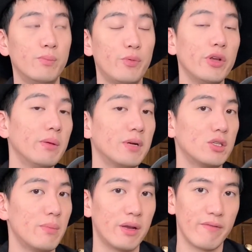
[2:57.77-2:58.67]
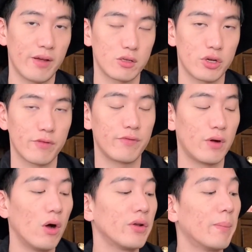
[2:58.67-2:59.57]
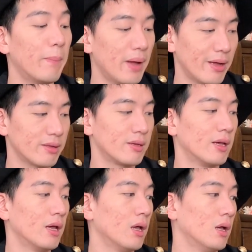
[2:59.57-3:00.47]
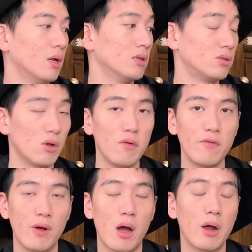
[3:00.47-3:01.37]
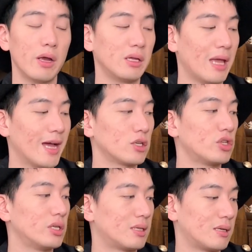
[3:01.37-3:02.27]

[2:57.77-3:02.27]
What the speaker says: pretty much manufacturer fault. But so far it actually